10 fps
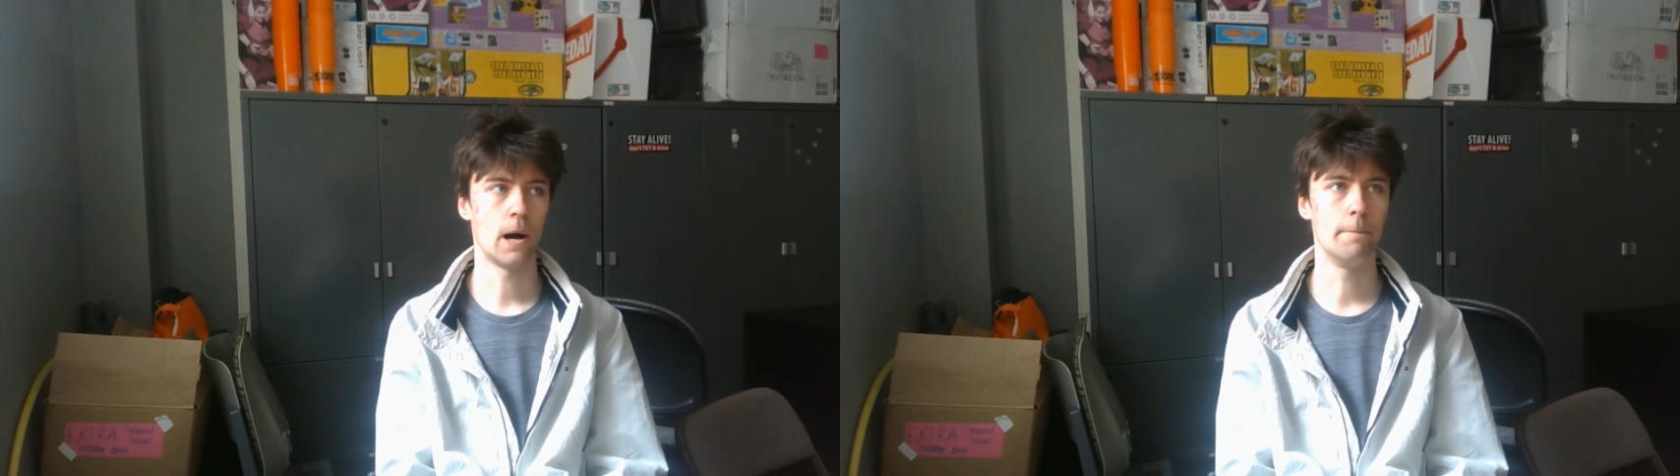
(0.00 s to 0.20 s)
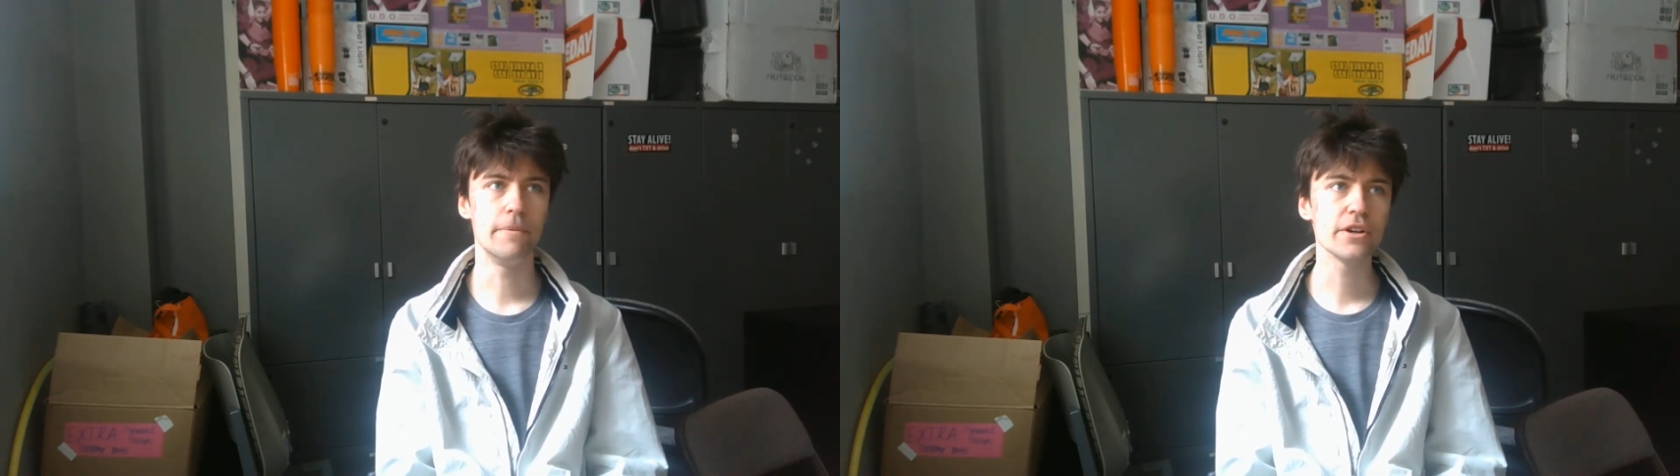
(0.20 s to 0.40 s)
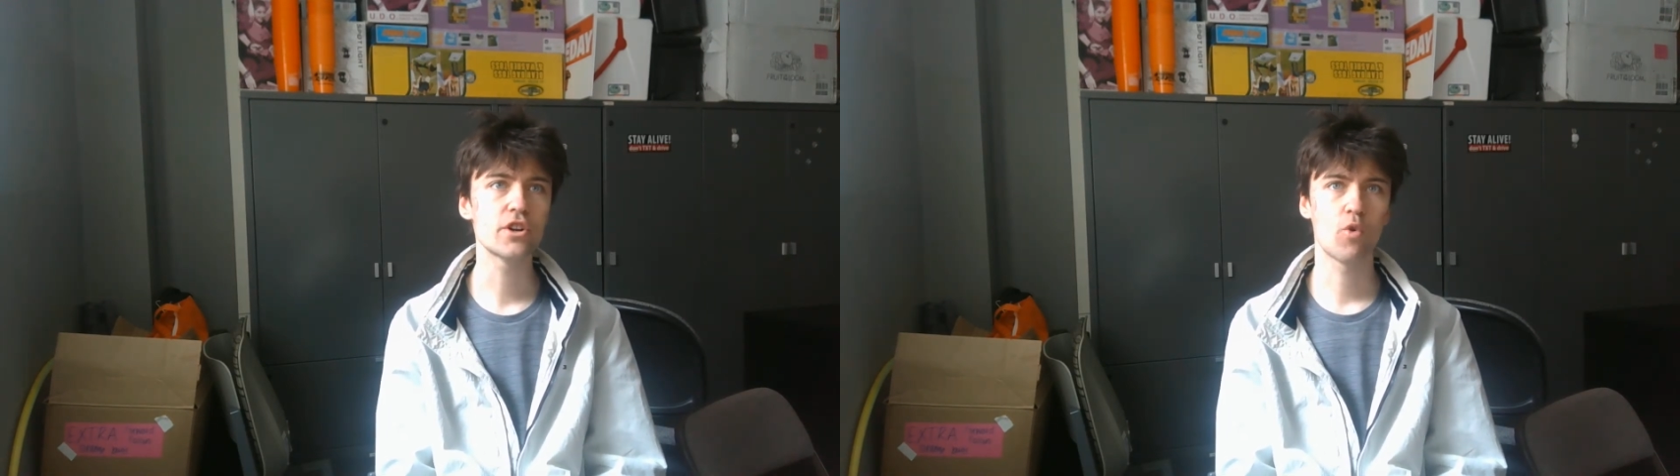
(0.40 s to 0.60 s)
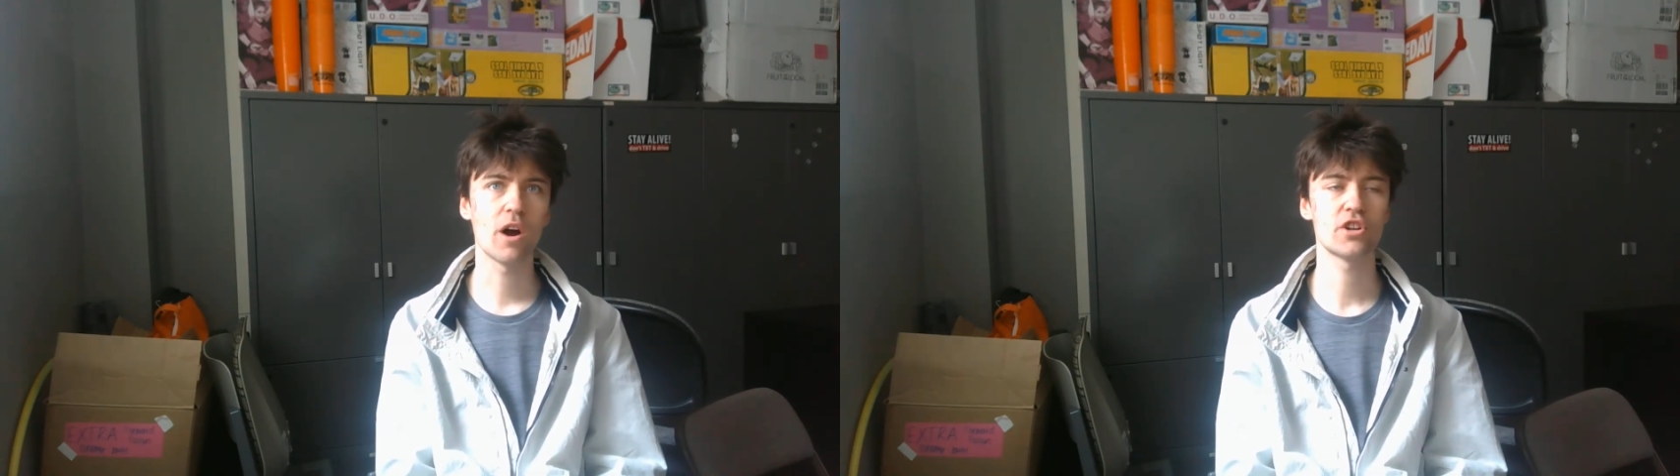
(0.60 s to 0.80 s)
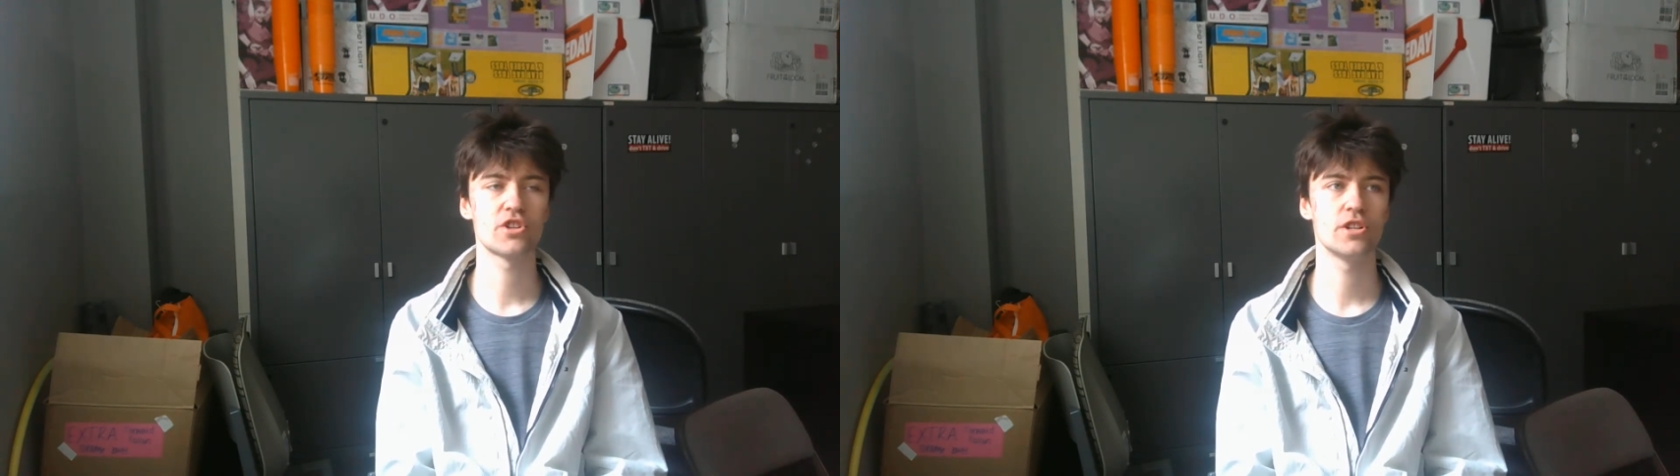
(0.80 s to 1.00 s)
a big
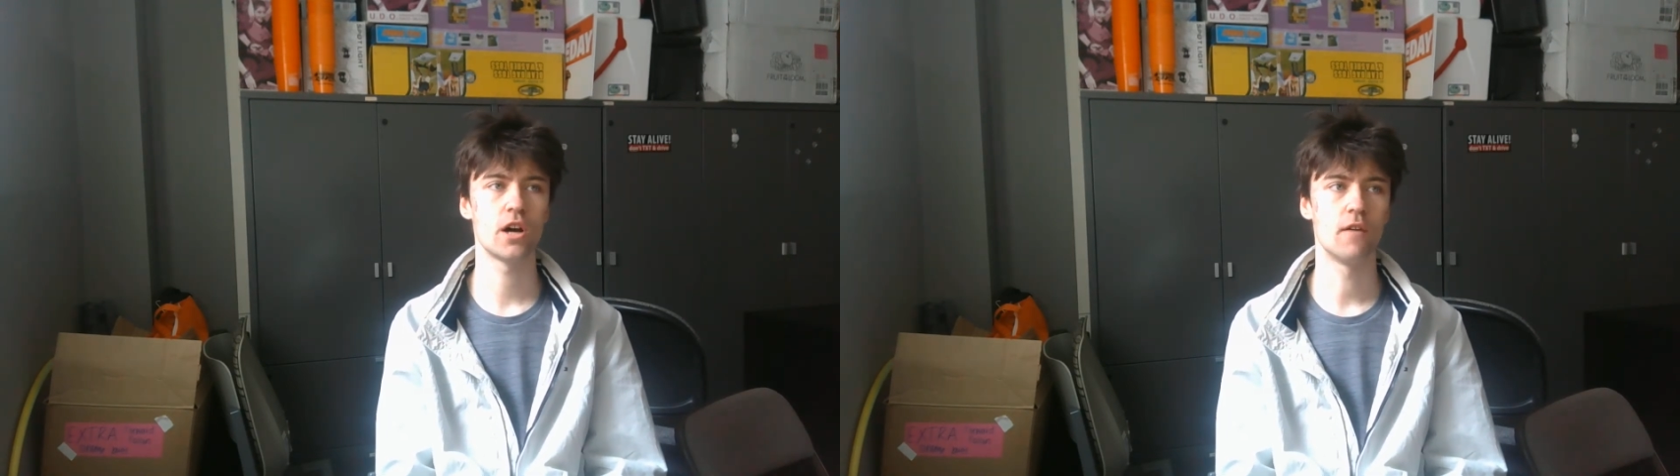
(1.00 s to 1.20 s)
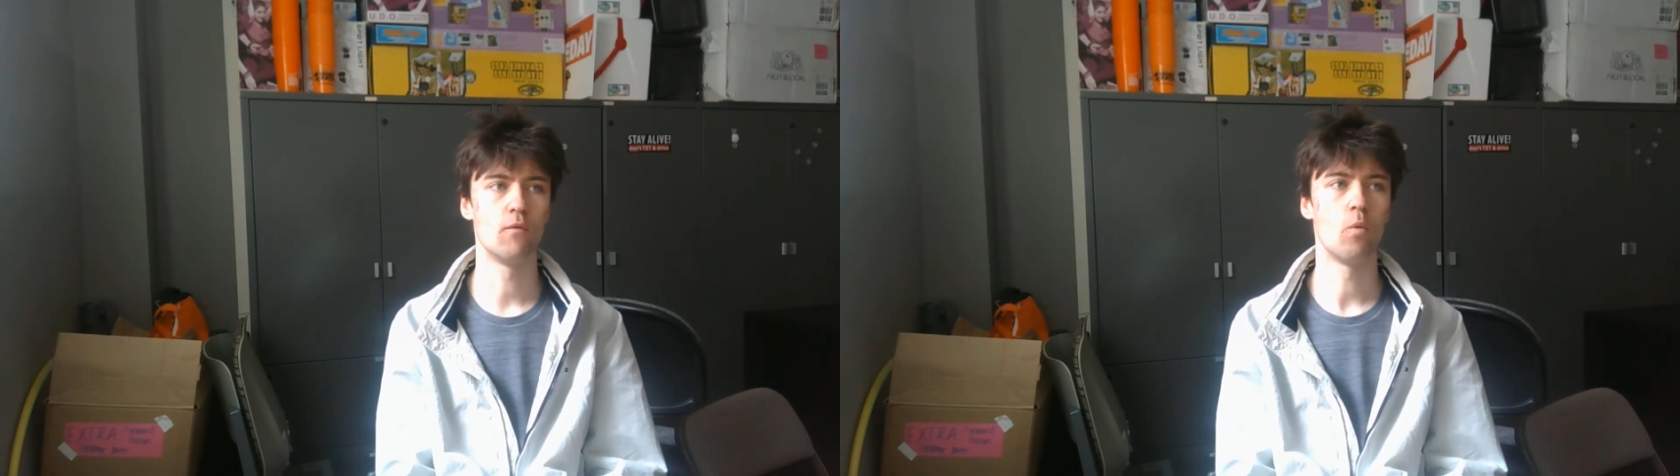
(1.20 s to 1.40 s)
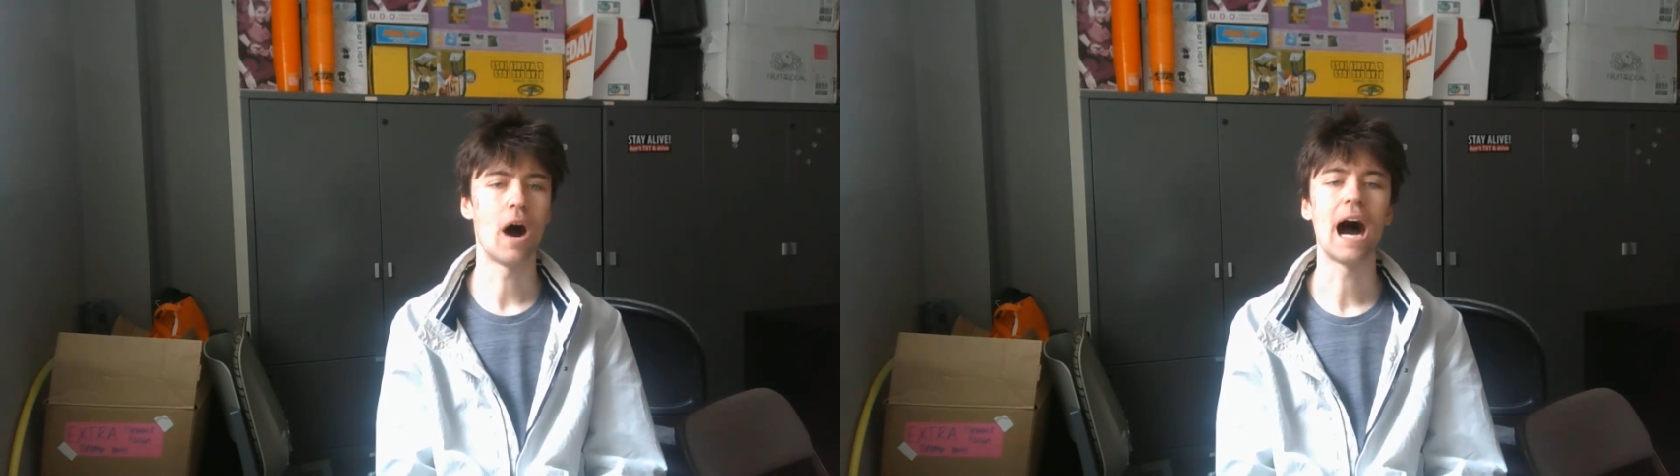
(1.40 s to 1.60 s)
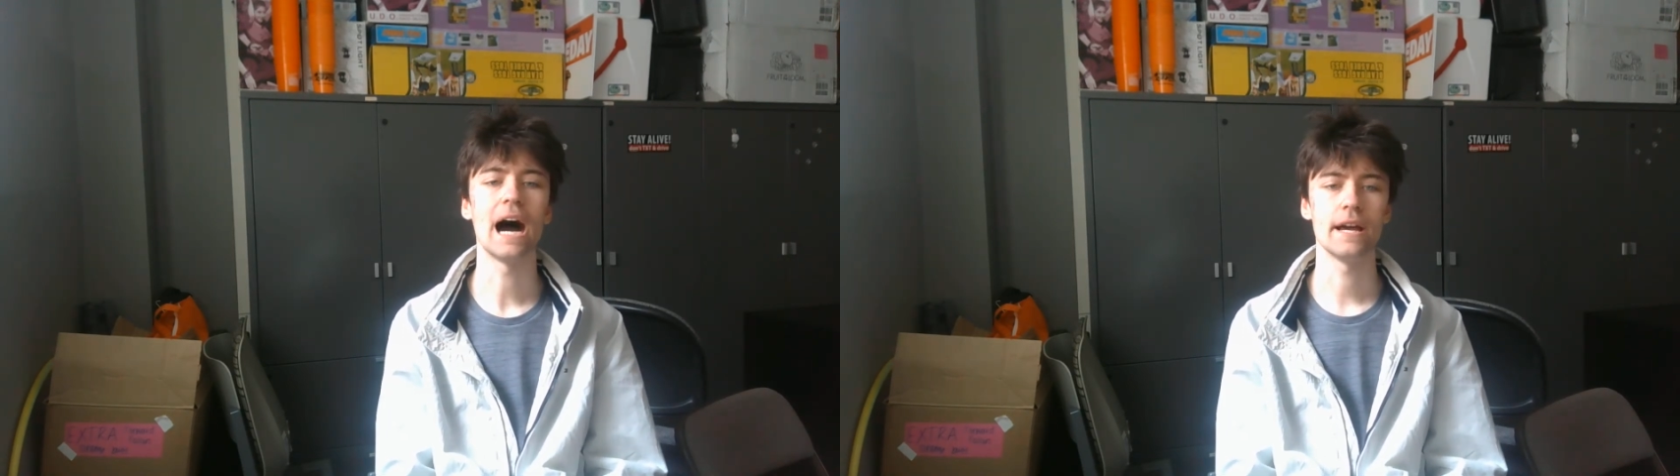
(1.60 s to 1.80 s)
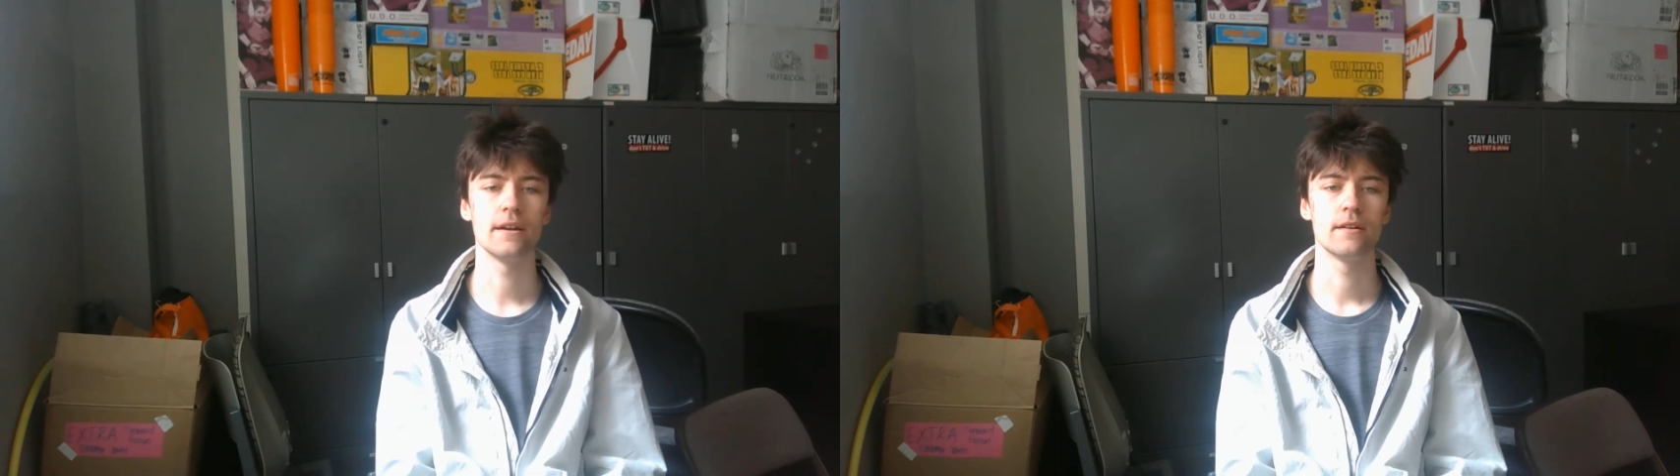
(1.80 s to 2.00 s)
question of why.